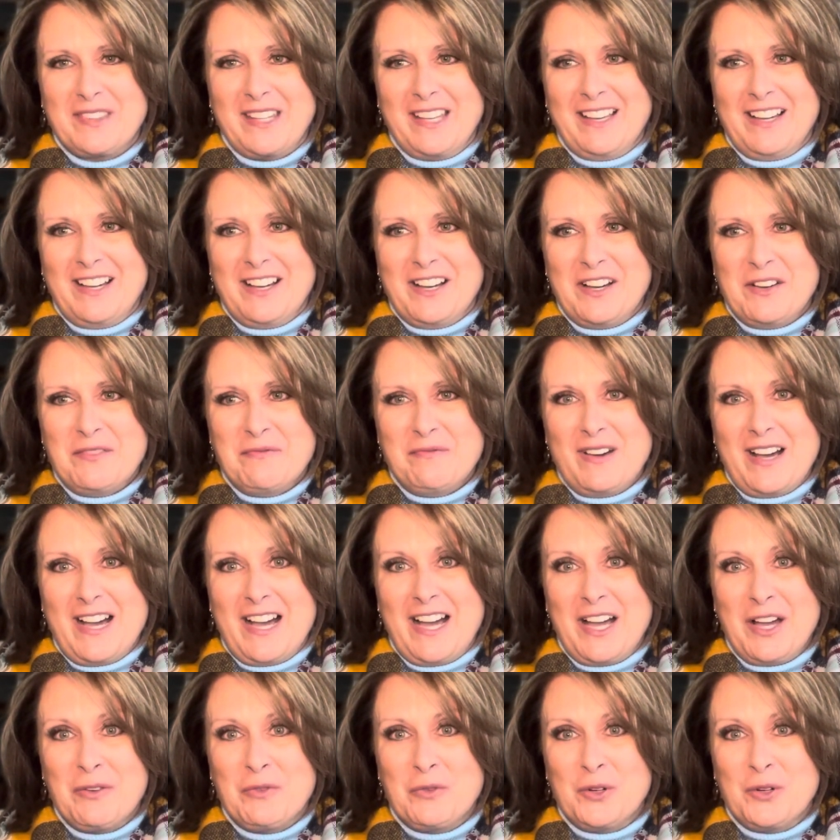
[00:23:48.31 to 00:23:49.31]

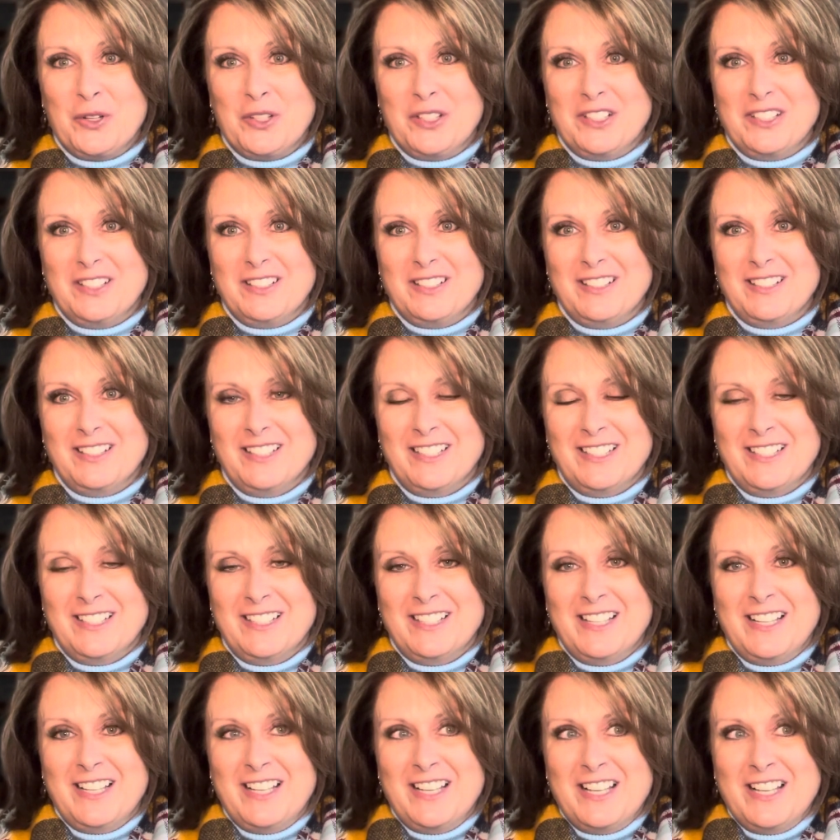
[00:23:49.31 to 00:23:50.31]
I will
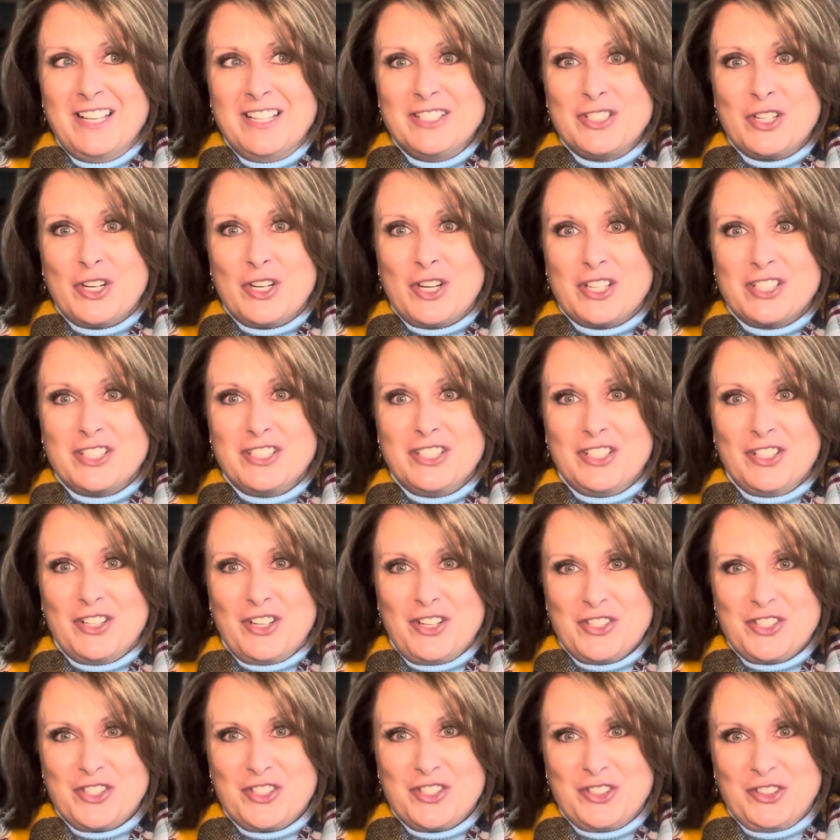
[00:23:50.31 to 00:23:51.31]
talk to you
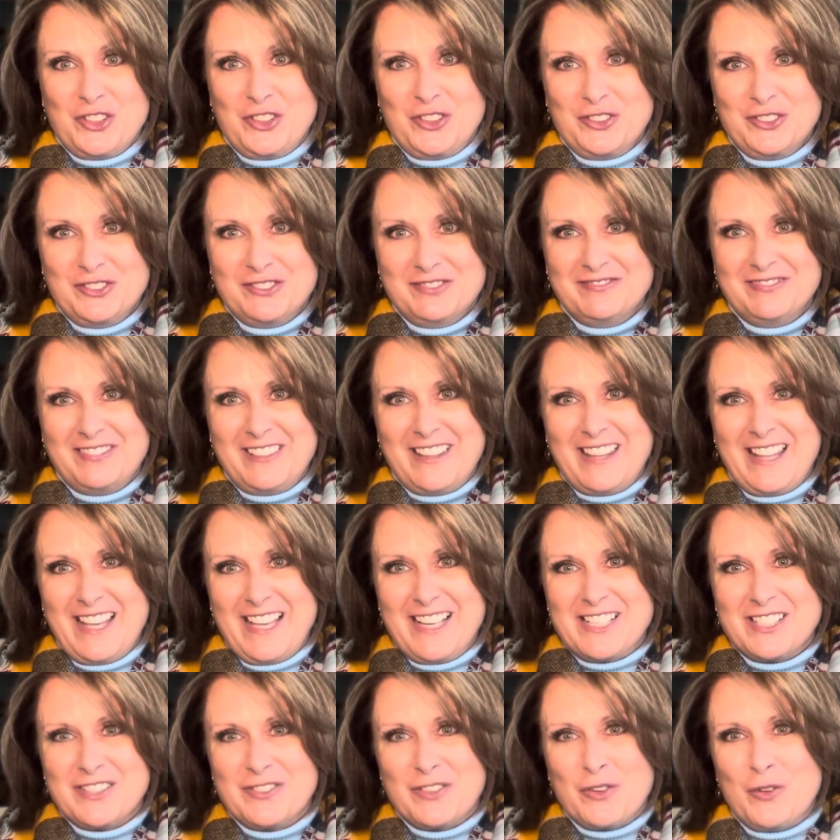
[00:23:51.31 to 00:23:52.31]
all soon.
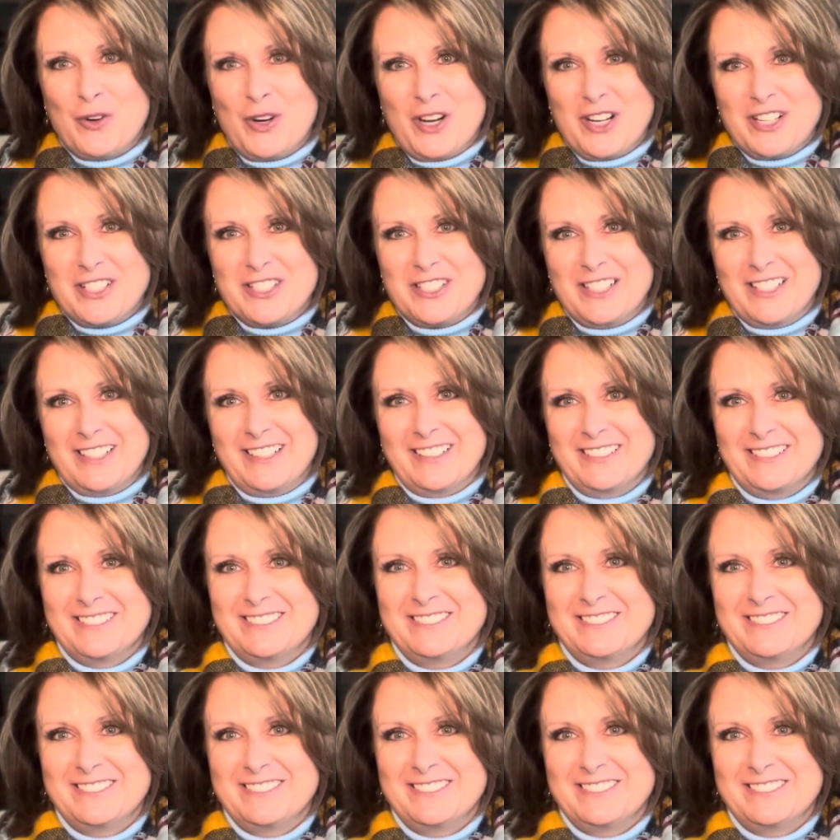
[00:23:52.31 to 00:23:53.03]
Thanks for watching.